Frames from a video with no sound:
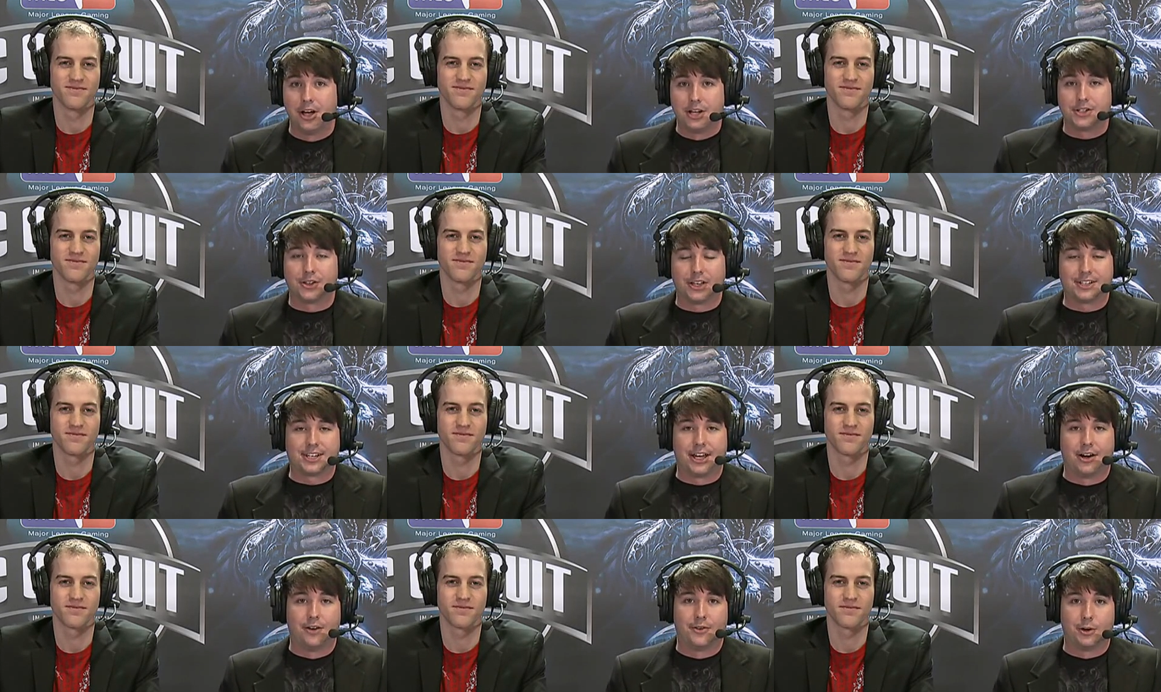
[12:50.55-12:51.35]
Speaker 1: So let's
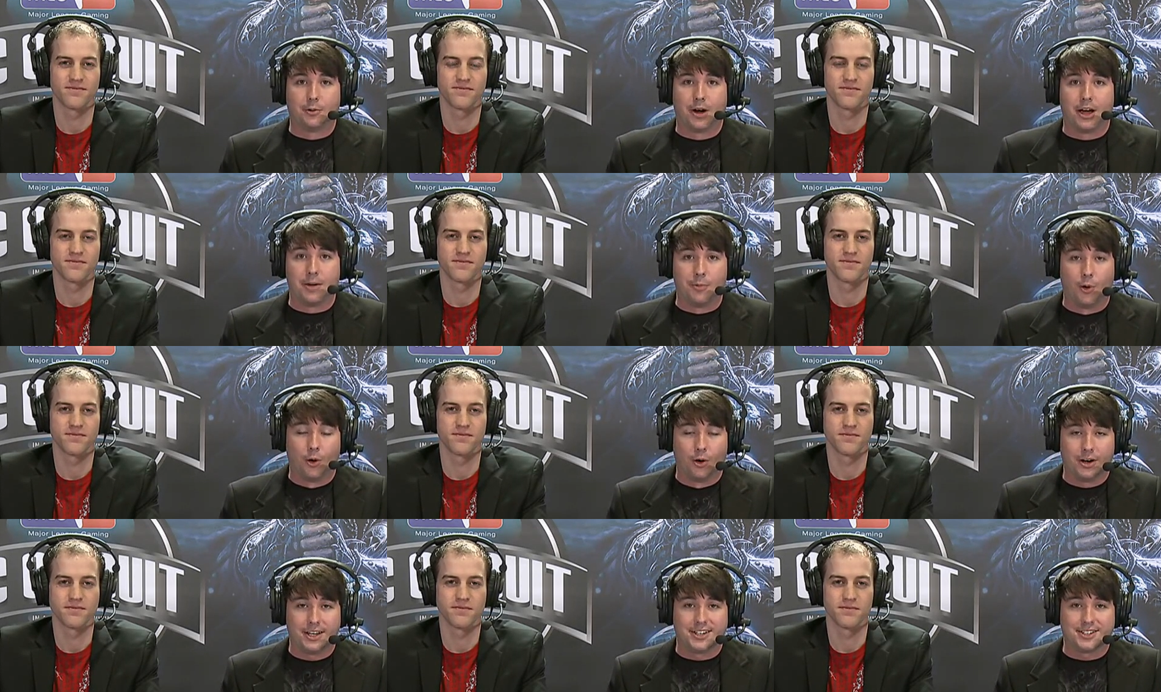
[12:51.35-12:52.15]
head over to Ryan
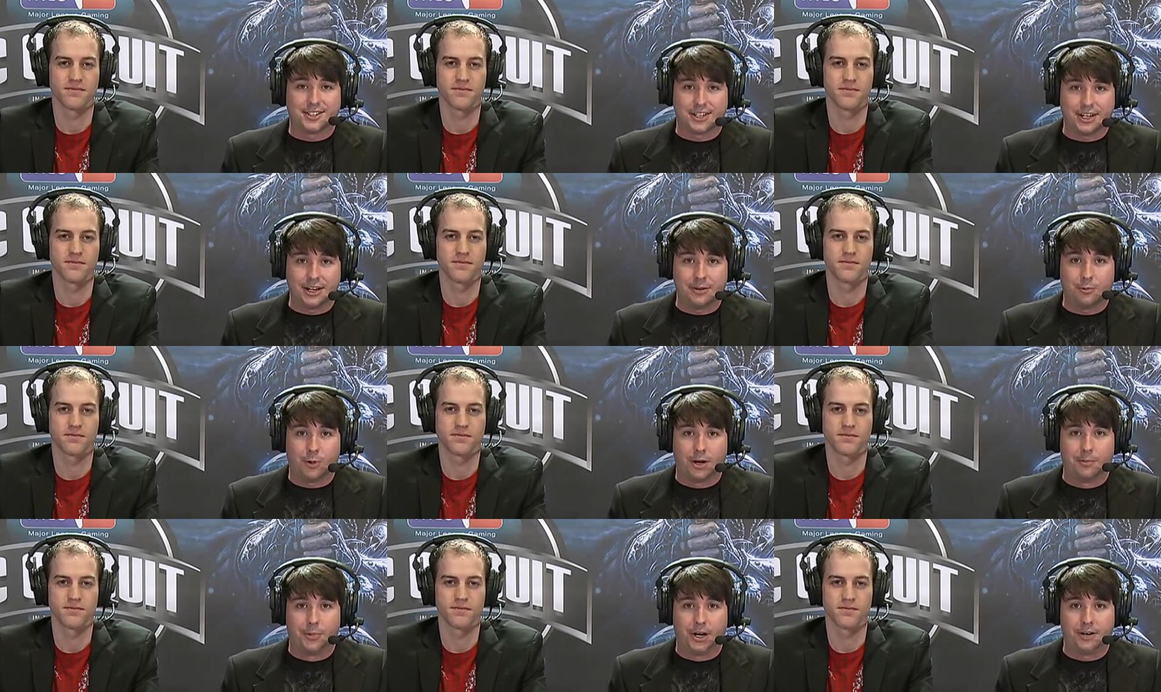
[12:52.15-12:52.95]
Moore and see
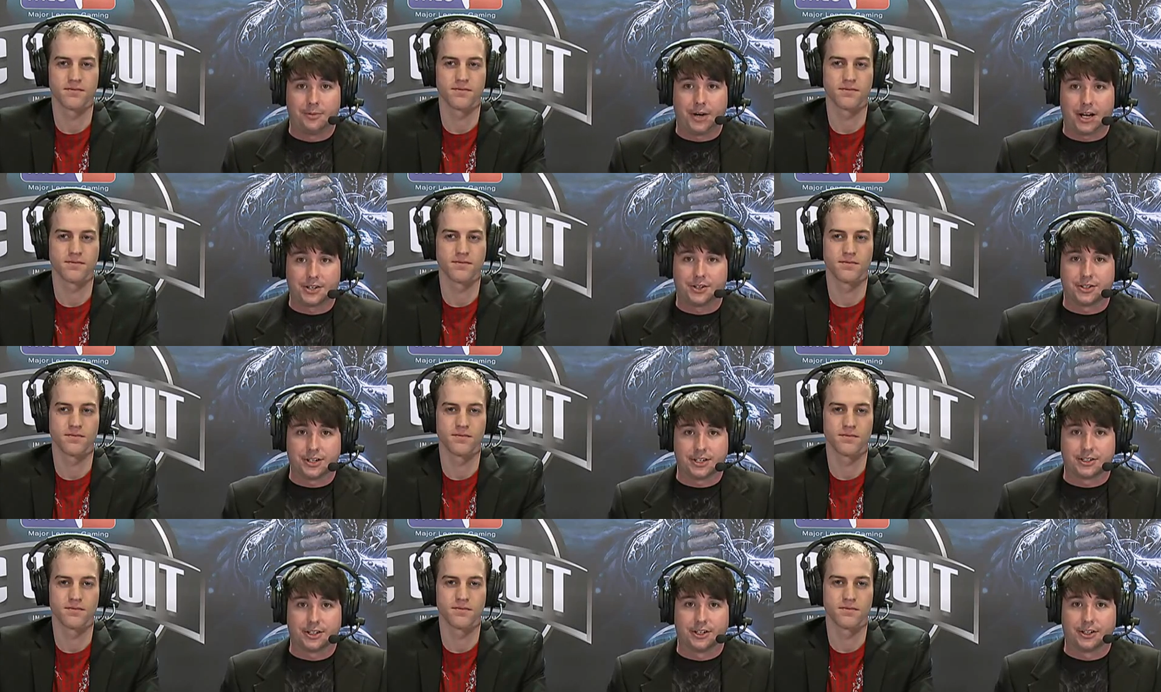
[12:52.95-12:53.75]
what Button Bashers
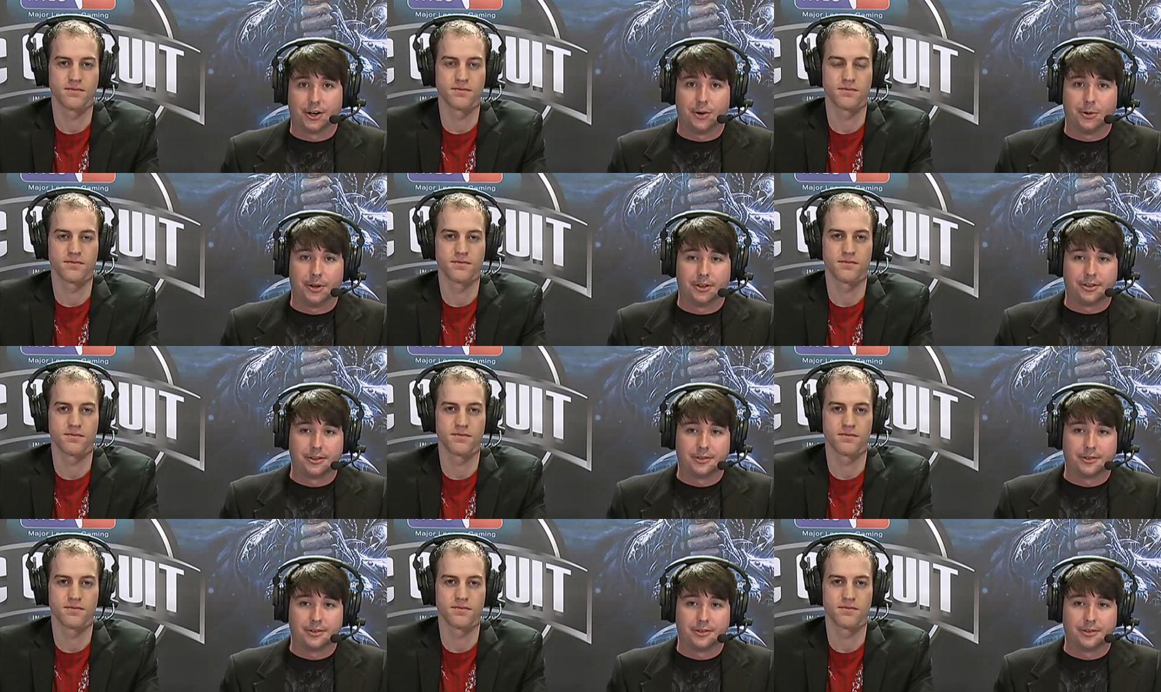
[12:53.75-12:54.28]
is going to go with.